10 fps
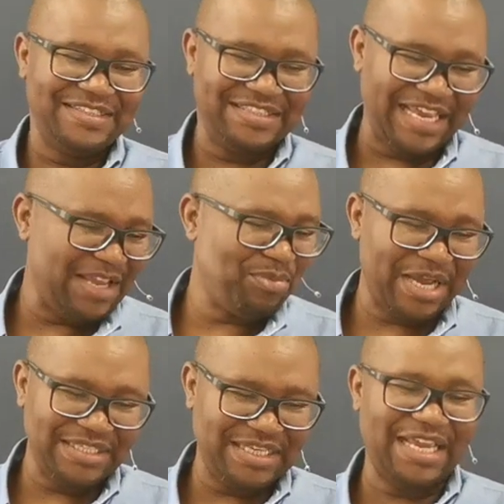day
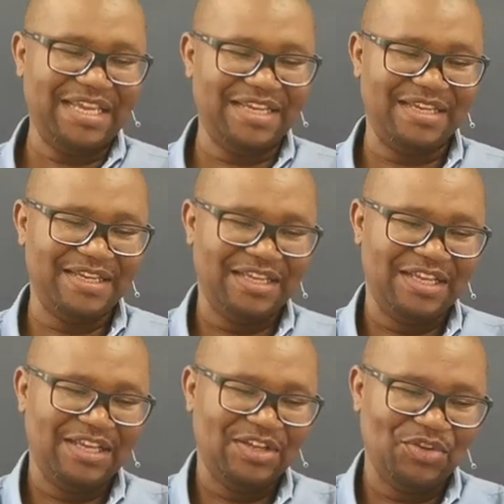by day,
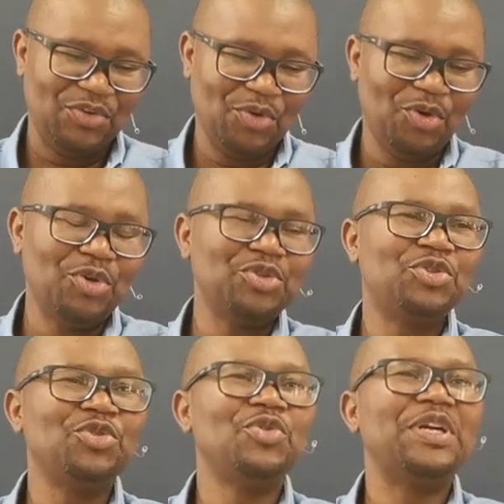
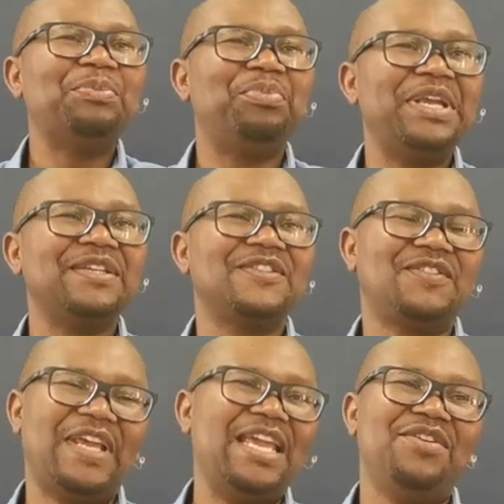those who were being
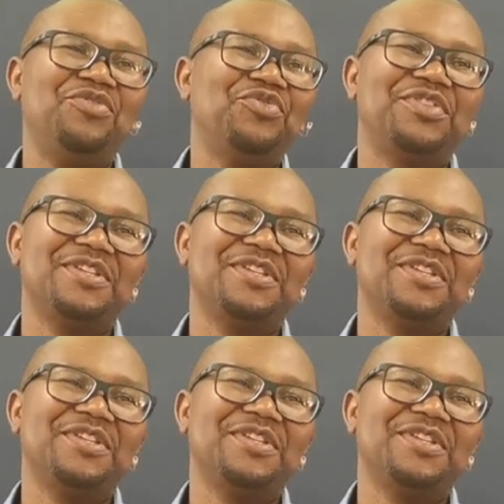saved."